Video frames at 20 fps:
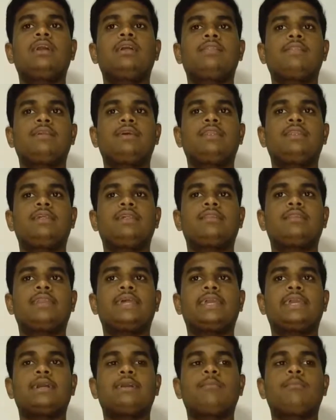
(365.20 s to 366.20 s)
it is
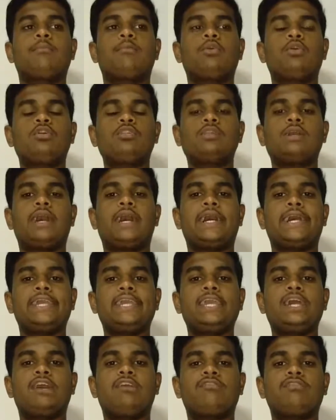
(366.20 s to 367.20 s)
like both
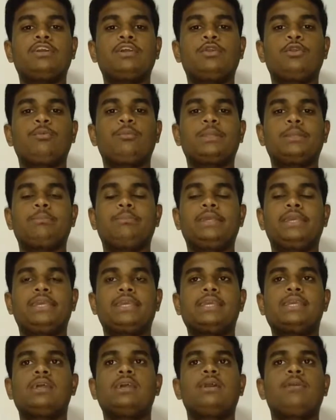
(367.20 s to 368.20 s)
eye of a human
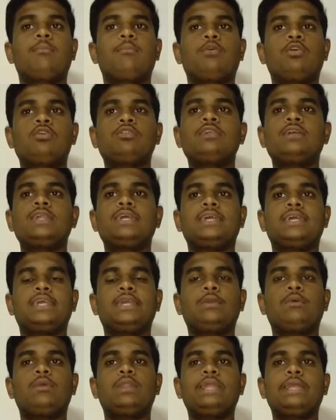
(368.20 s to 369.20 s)
being. Both are
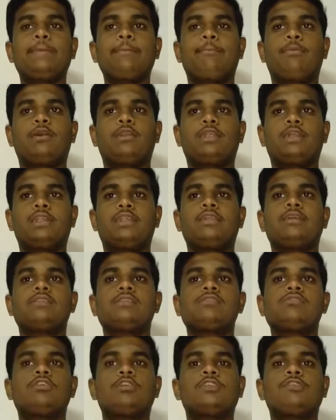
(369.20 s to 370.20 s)
equally important.
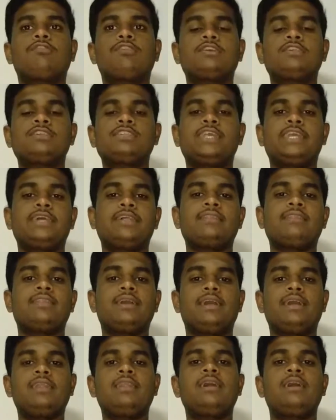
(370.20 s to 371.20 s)
This was the first case
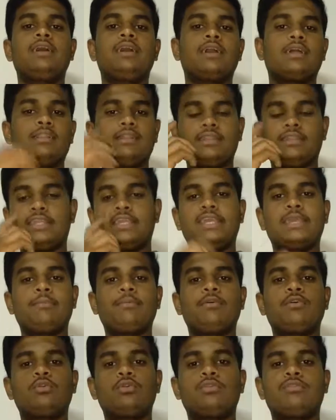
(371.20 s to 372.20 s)
that came
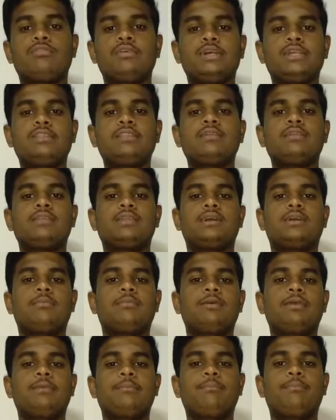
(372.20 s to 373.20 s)
out with
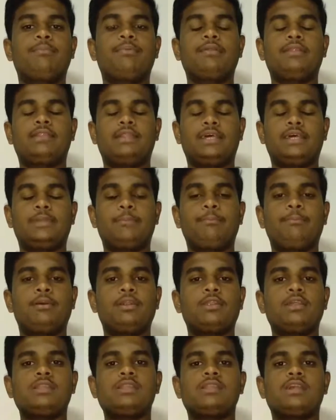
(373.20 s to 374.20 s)
the
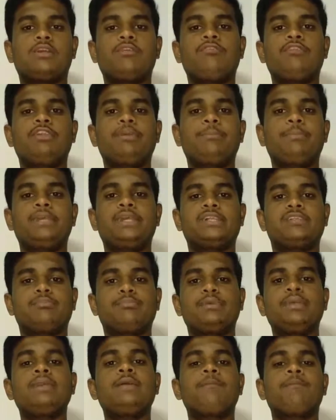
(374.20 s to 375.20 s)
importance of
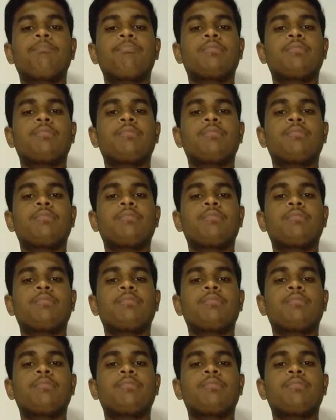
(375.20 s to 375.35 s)
DPSP